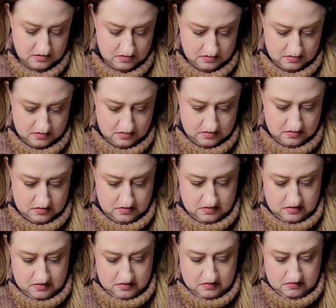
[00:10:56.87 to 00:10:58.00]

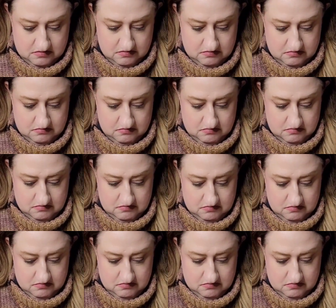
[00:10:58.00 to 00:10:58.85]
Nothing is said.